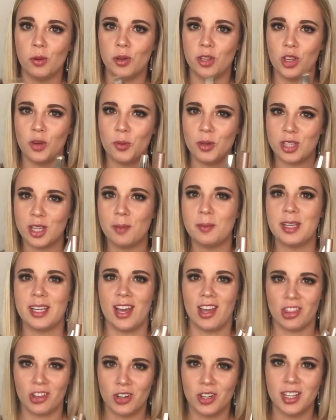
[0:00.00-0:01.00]
but when you put them
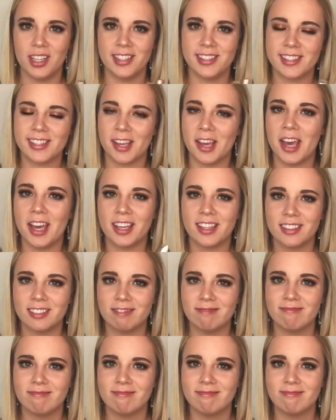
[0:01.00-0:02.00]
together, it's like,
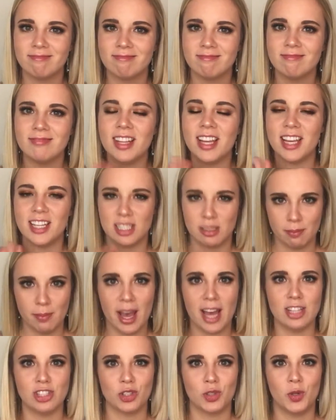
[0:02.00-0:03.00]
it's
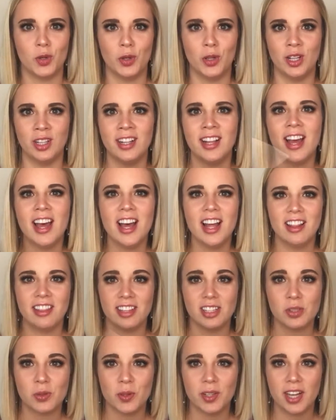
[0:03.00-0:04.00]
magical.
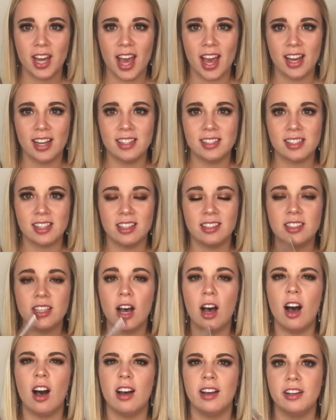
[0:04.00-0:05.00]
This one adds a
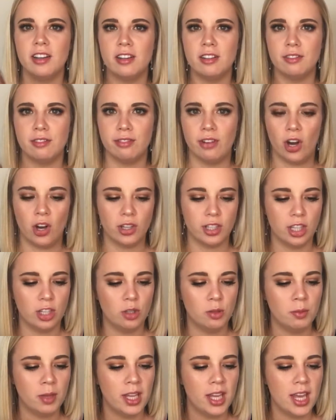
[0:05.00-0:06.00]
ton of
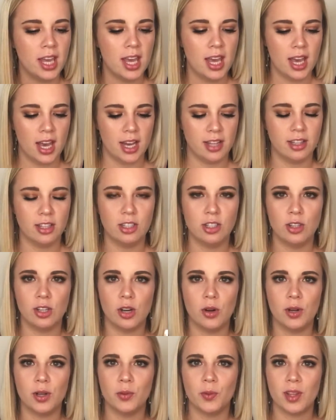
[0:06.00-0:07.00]
volume, and then you
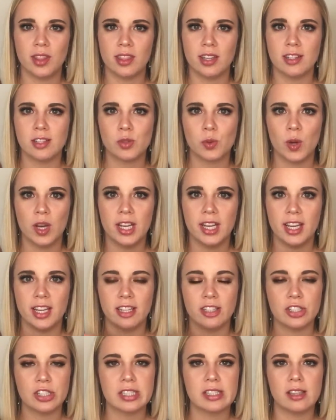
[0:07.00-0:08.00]
go in with this one and
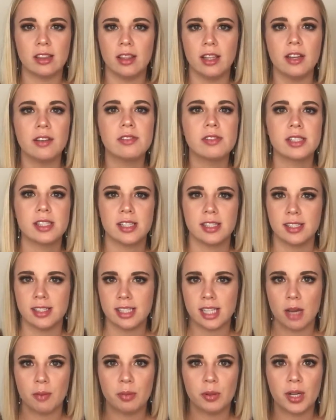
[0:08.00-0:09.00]
it just lifts and
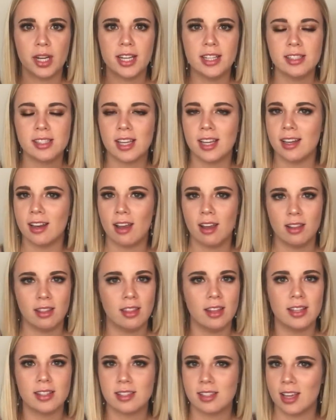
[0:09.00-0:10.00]
separates, and
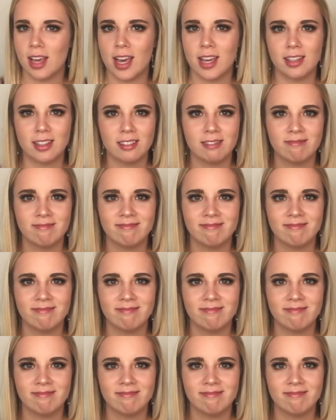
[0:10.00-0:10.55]
it's like